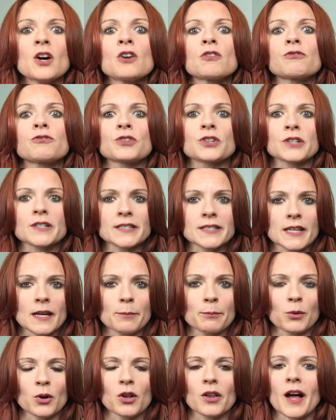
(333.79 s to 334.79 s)
For
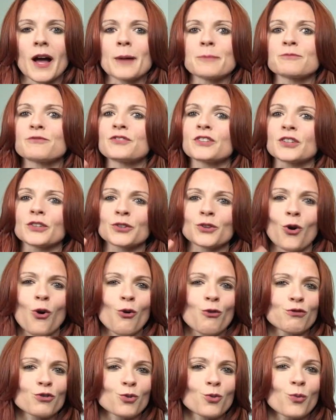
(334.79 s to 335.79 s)
example, I'm feeling
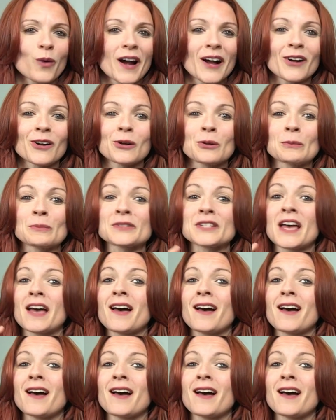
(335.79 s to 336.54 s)
overwhelmed,